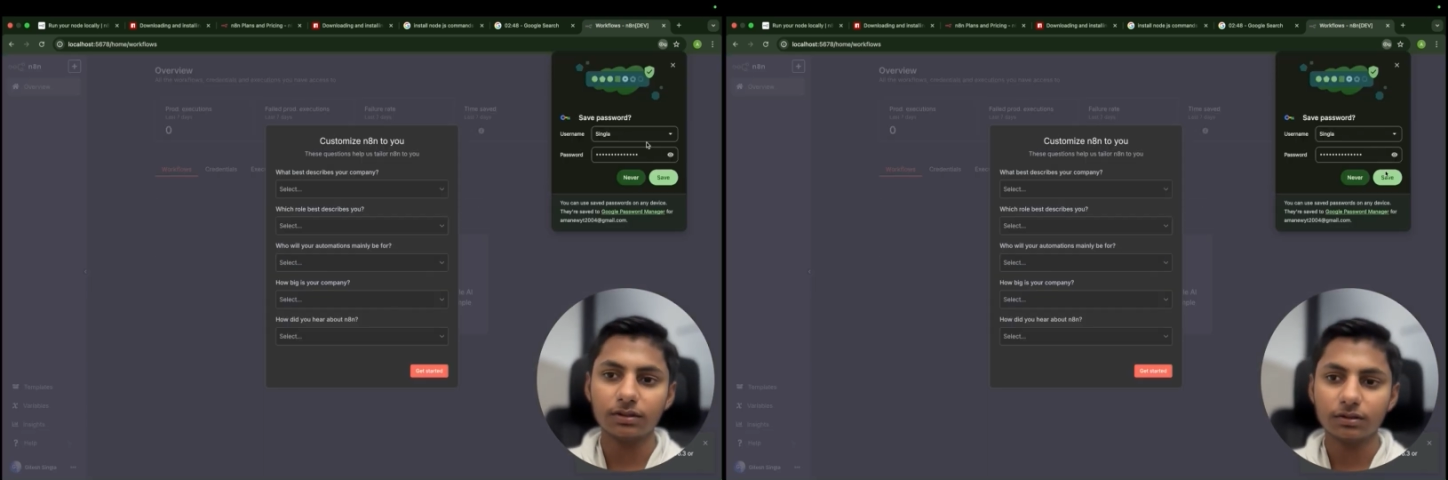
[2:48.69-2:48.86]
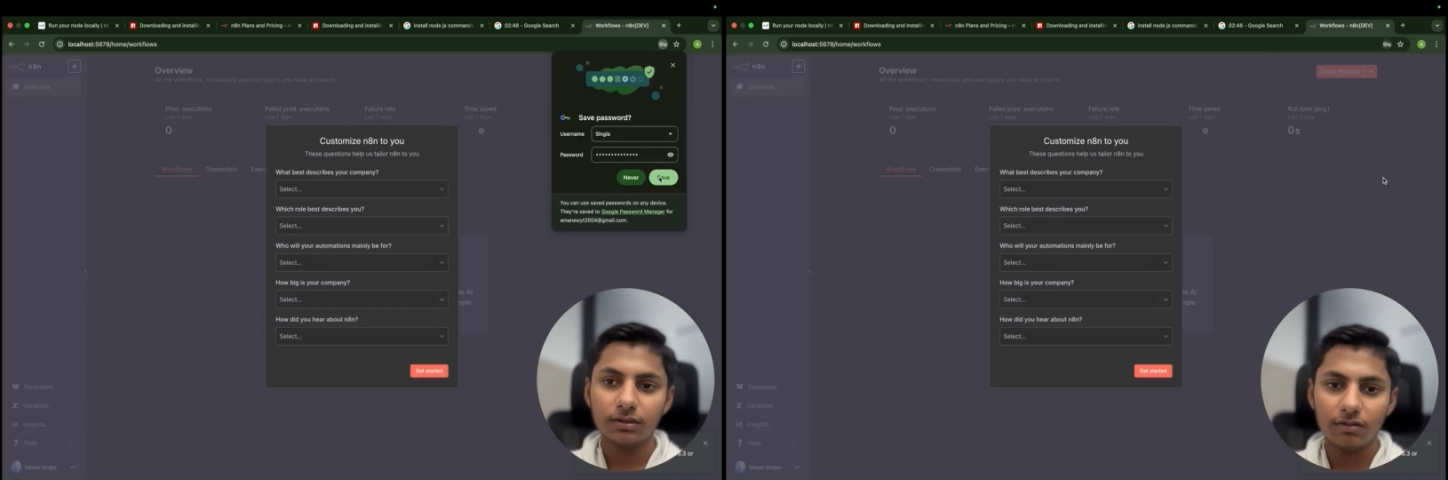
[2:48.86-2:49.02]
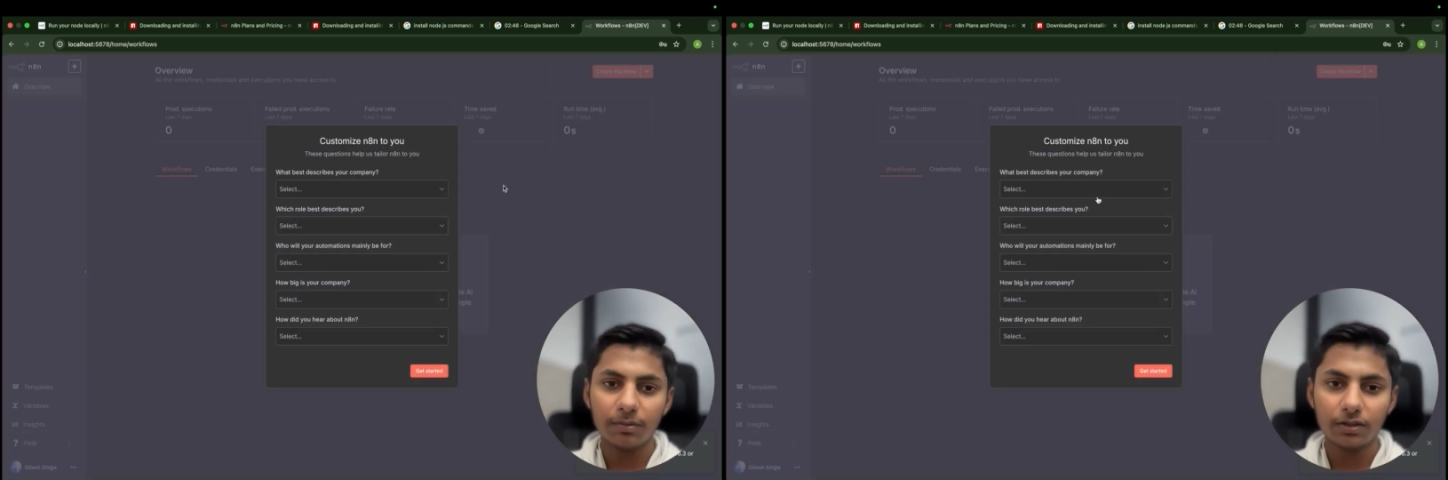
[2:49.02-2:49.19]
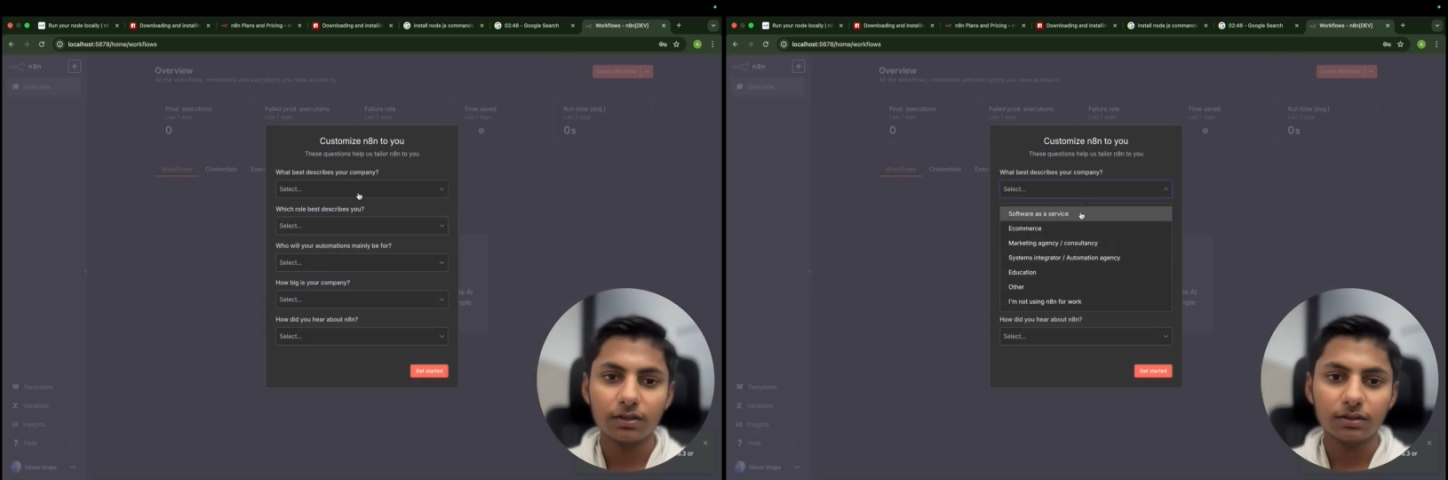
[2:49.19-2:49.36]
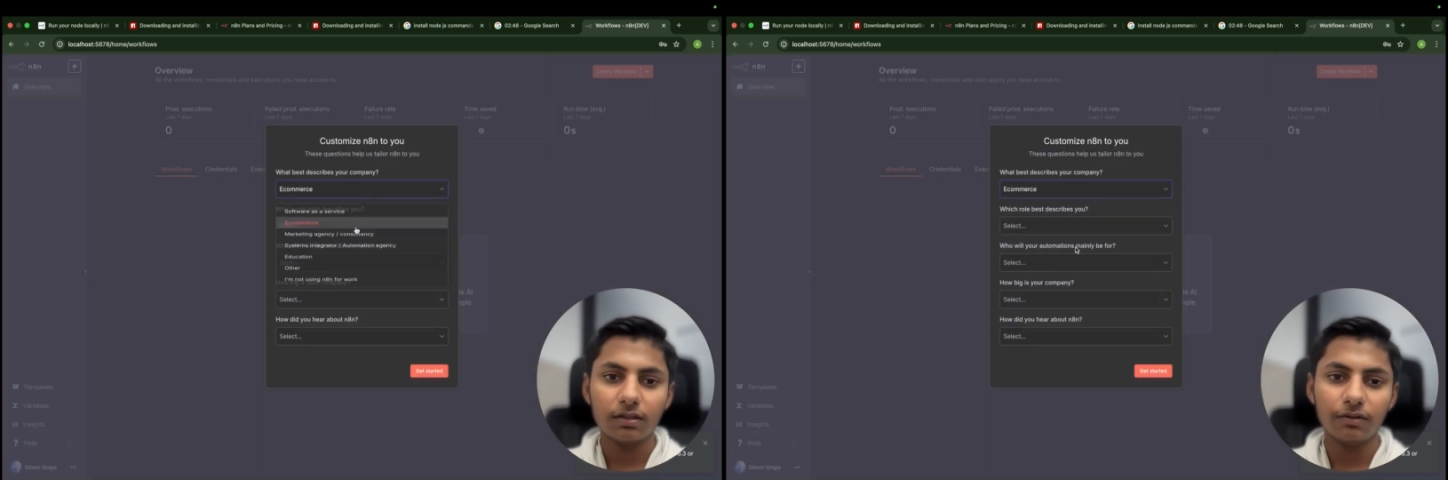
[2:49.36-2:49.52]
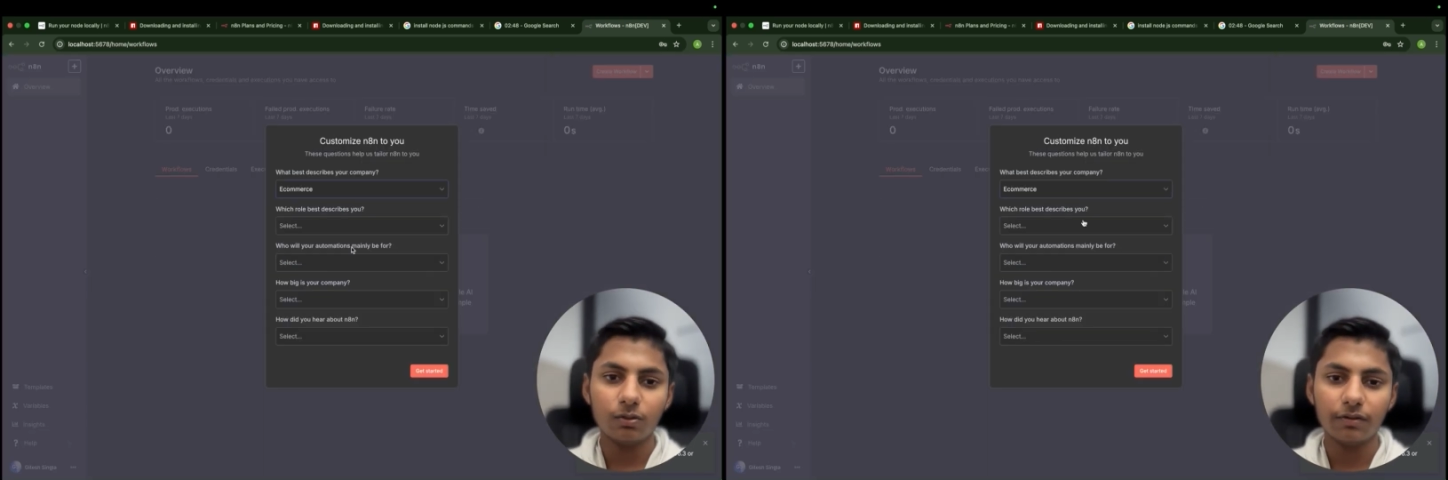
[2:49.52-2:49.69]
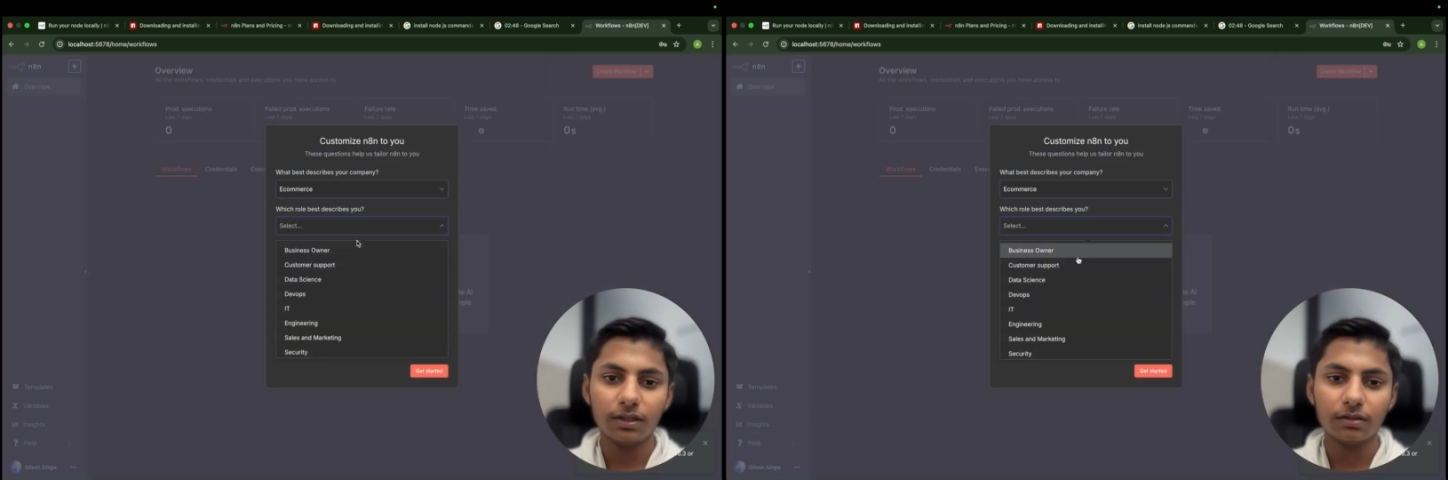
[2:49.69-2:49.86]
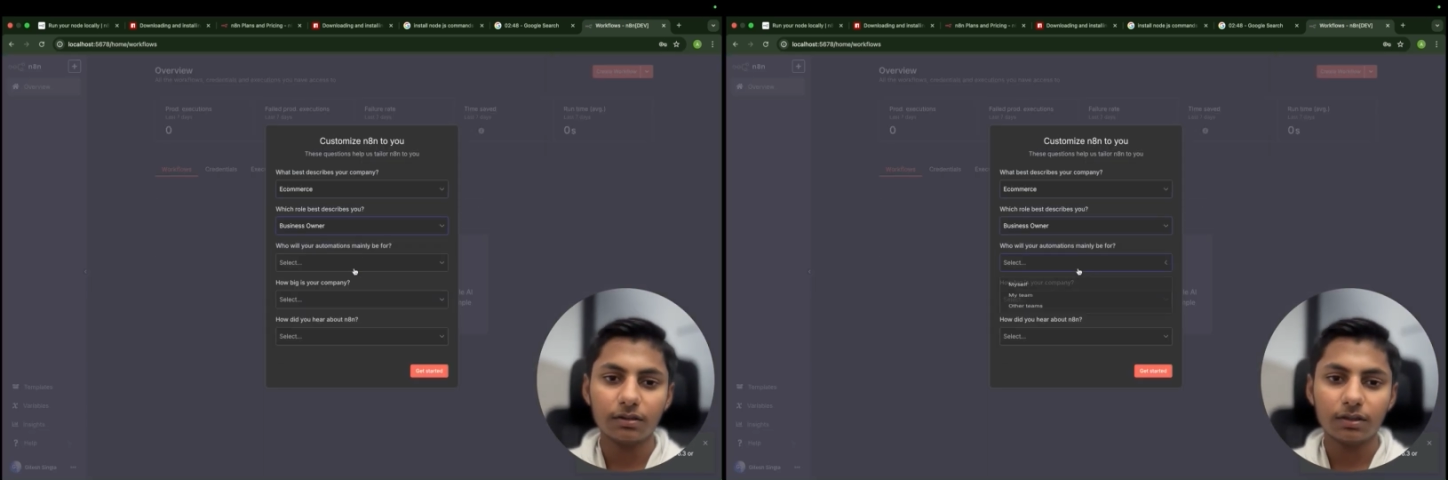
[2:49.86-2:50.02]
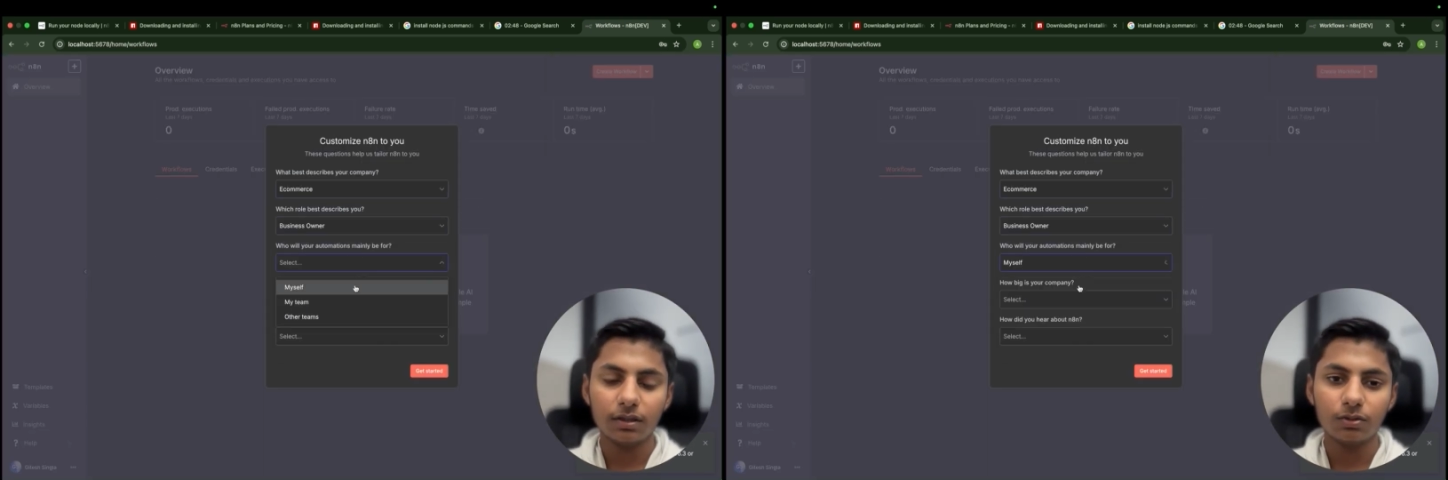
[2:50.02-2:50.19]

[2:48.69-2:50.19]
I will say password and I will do everything here.